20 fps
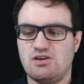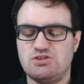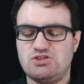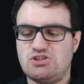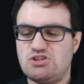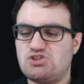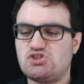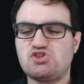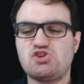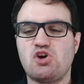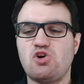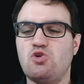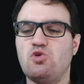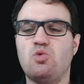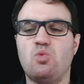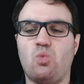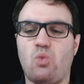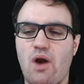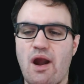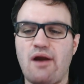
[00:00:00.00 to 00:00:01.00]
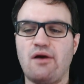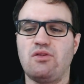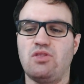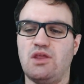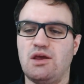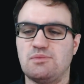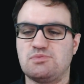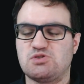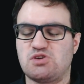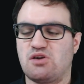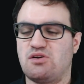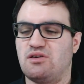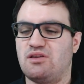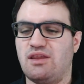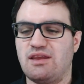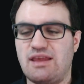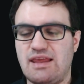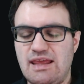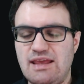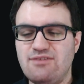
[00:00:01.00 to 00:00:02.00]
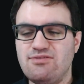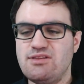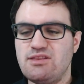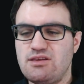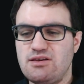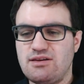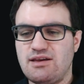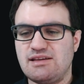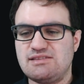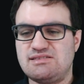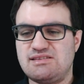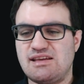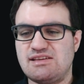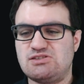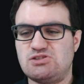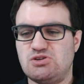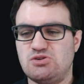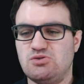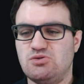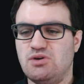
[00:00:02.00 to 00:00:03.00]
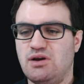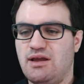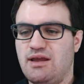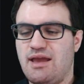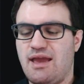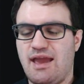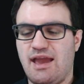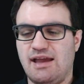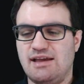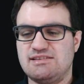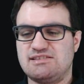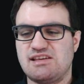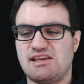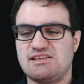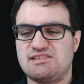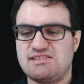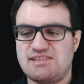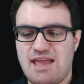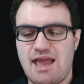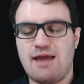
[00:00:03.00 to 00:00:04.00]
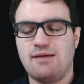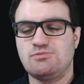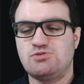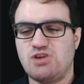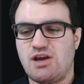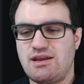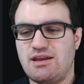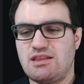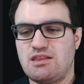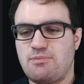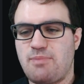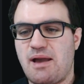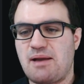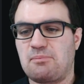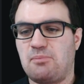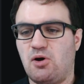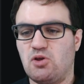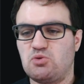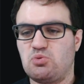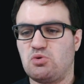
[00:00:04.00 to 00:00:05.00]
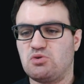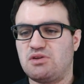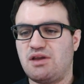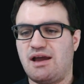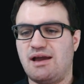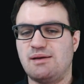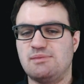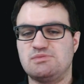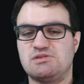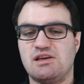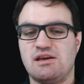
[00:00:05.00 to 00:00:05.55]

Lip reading: just so wildly absurd. Like, even the United States, who has stabbed China in the back multiple times,